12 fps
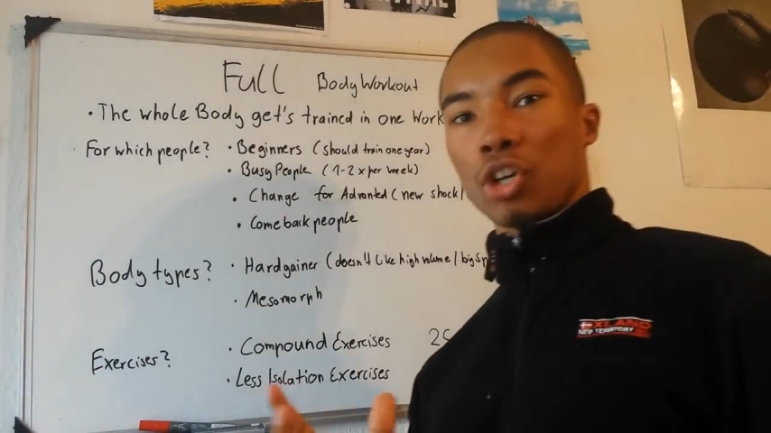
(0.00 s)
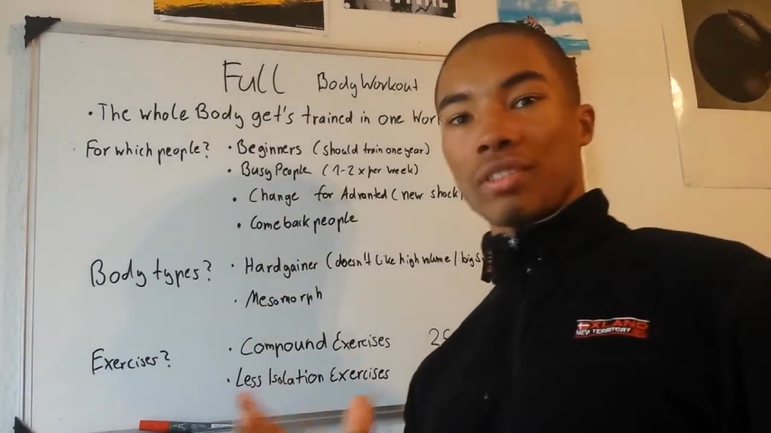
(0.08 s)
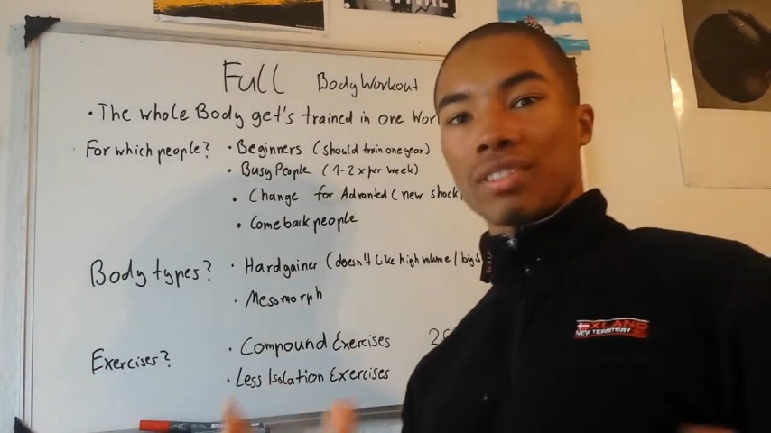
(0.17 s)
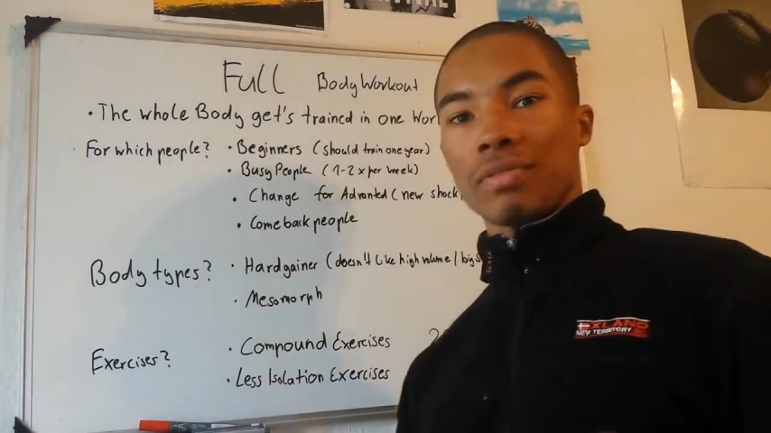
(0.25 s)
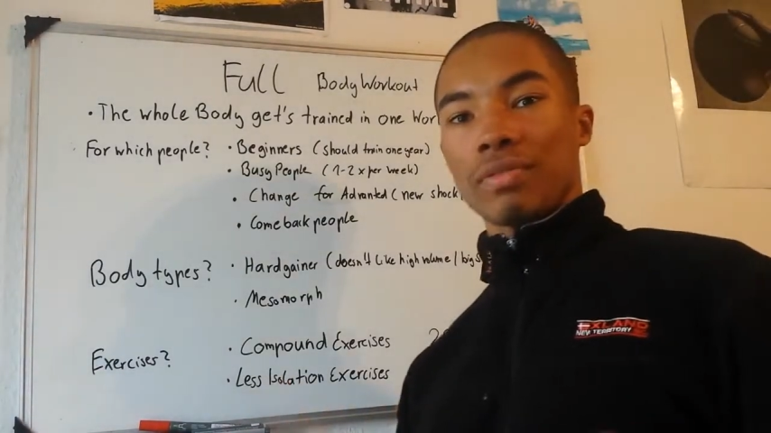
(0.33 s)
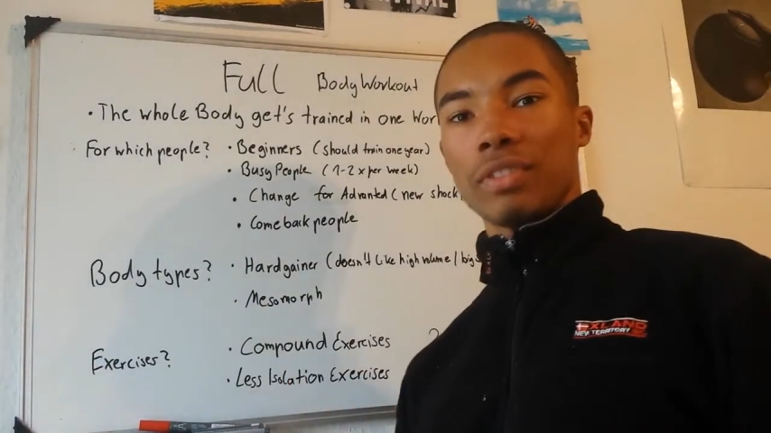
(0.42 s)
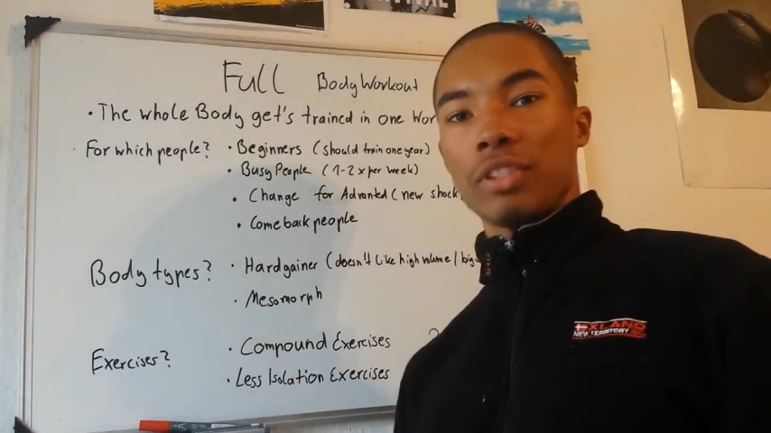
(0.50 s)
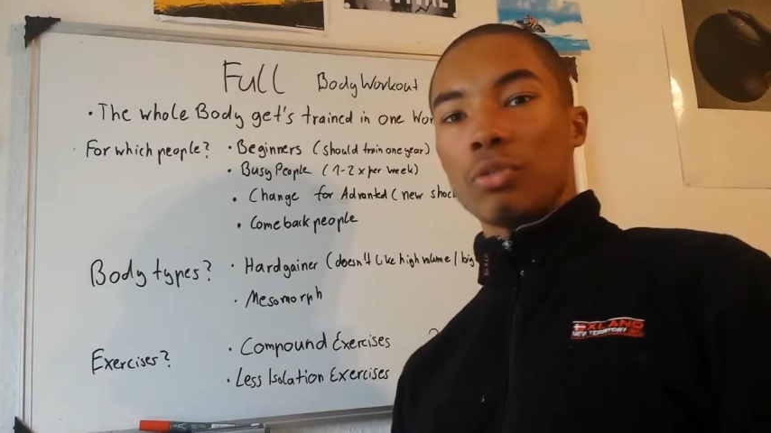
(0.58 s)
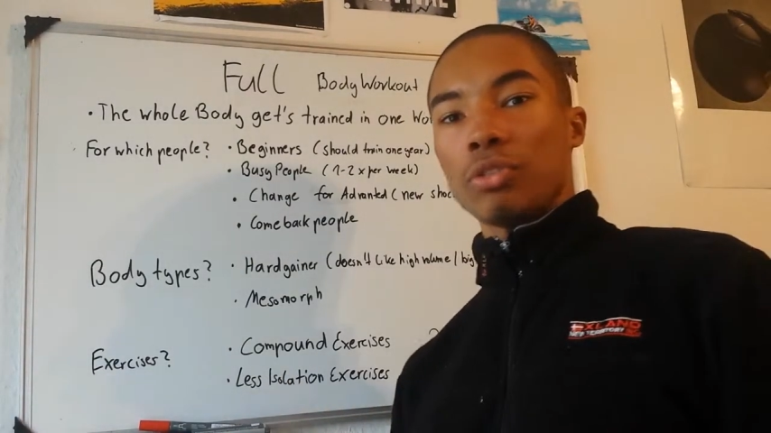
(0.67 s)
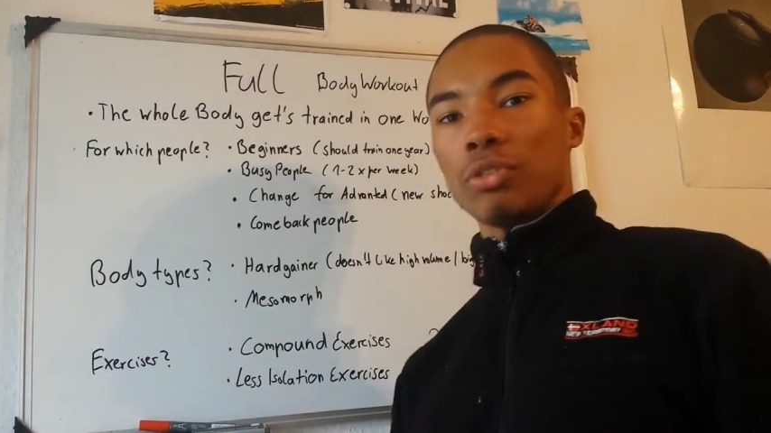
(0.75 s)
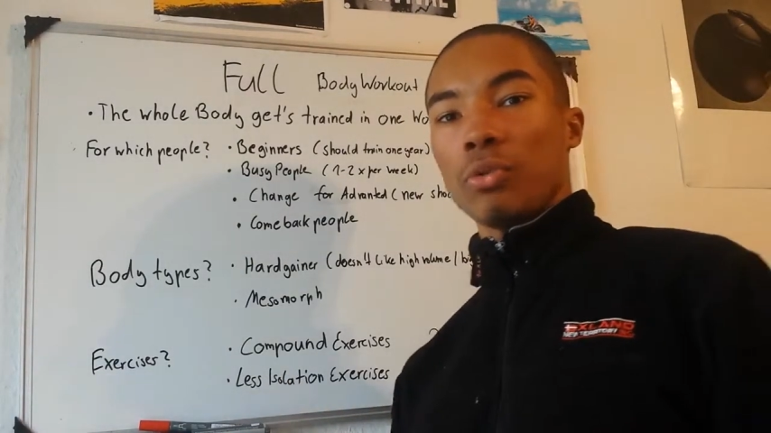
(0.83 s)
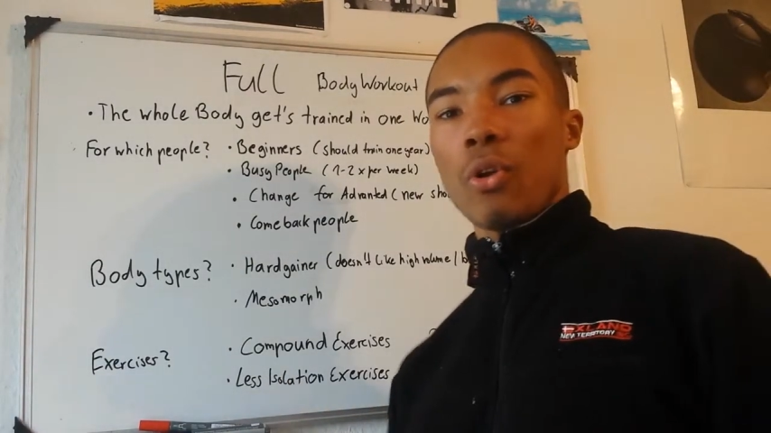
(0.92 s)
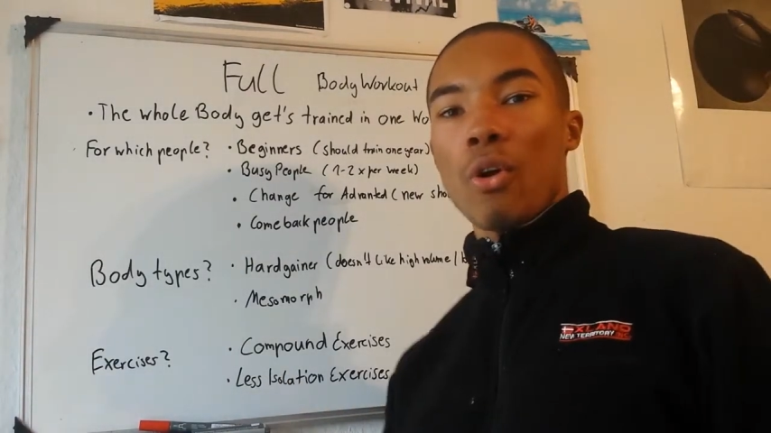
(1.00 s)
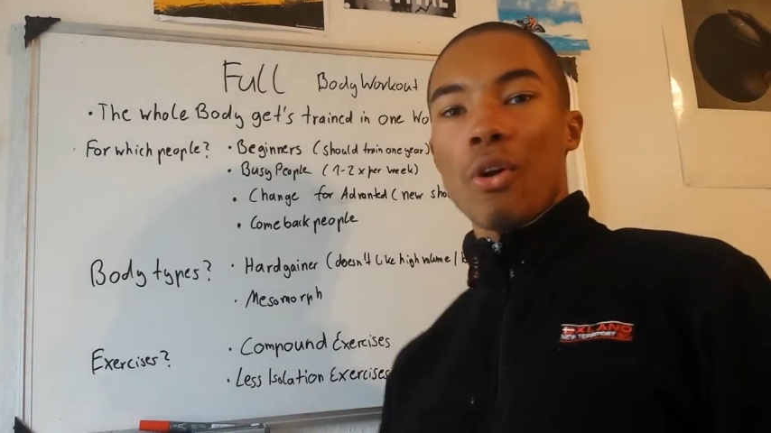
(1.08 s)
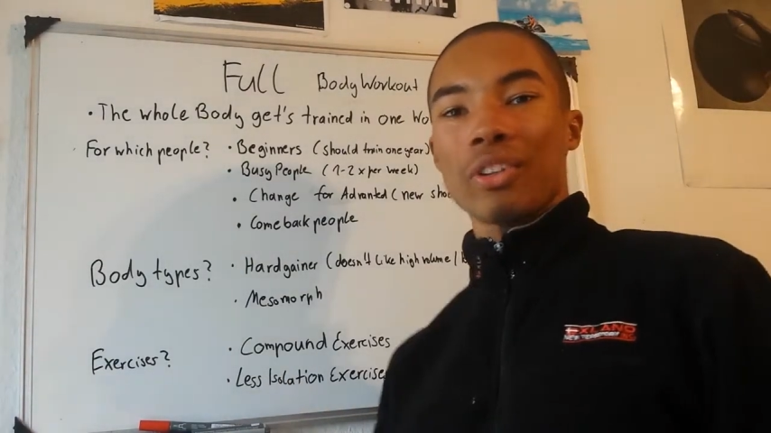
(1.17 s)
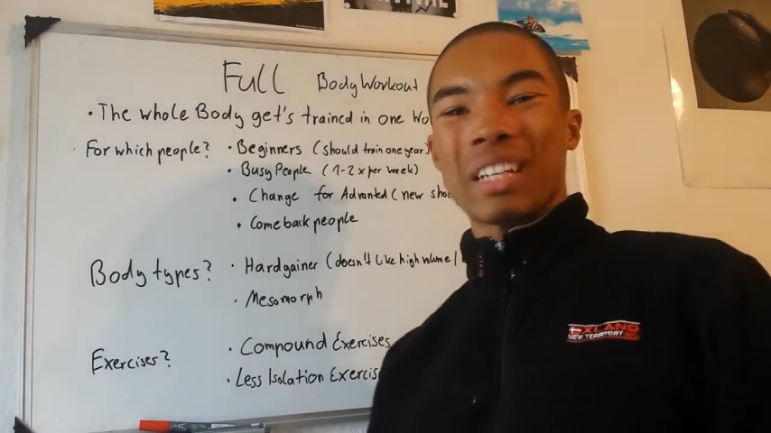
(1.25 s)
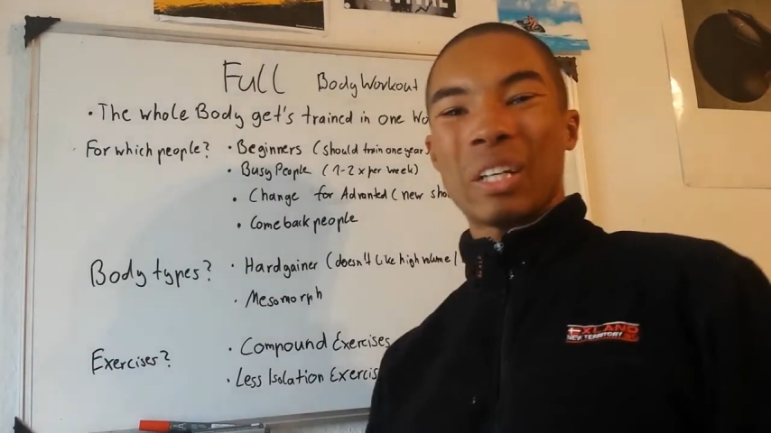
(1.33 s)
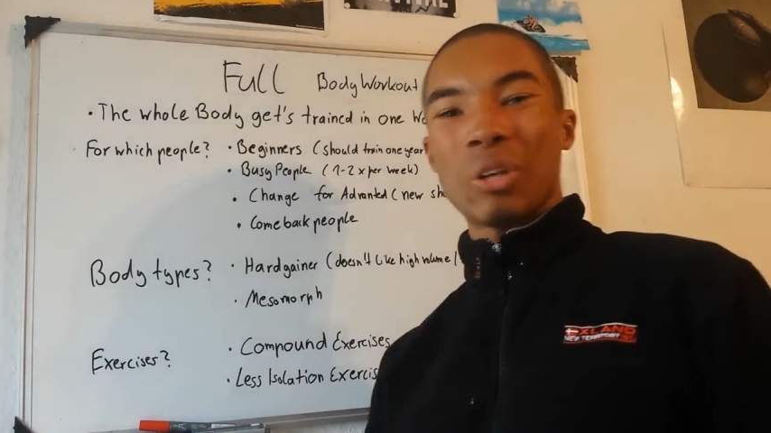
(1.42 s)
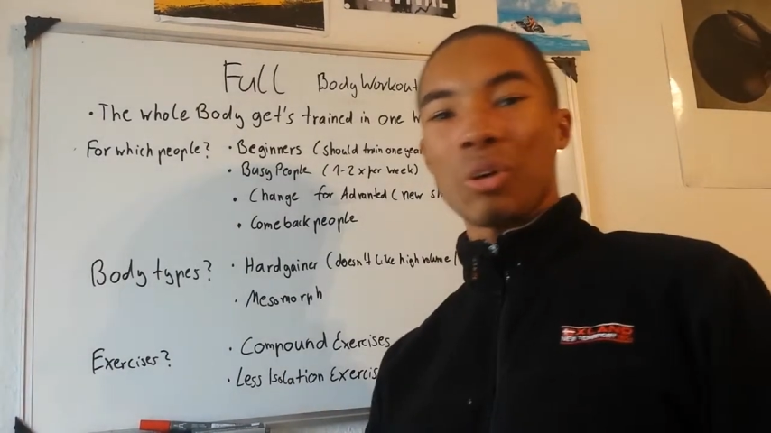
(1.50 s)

video, you learned a lot,